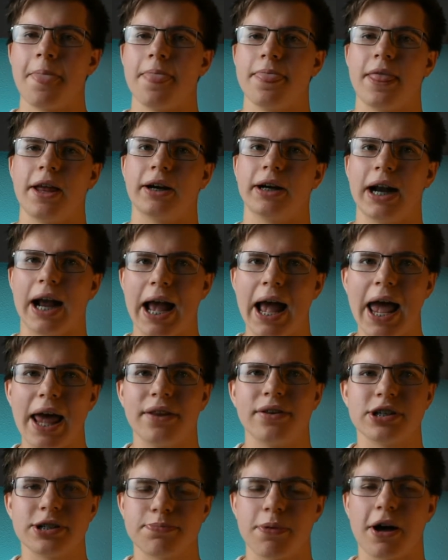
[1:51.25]
There are
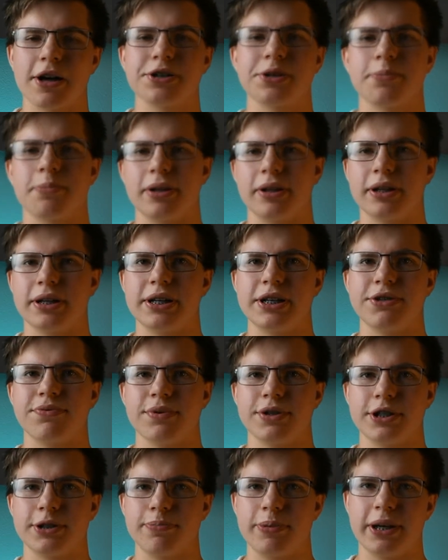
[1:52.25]
endless possibilities
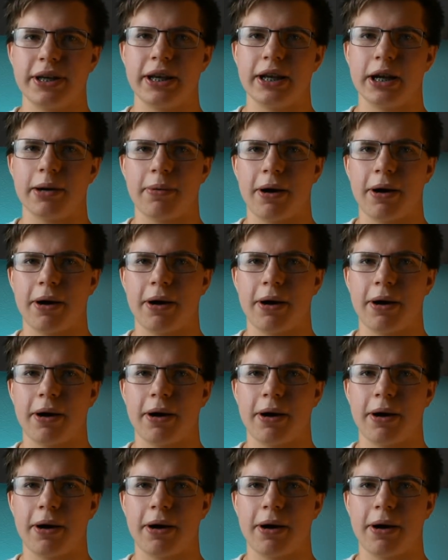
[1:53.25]
when speaking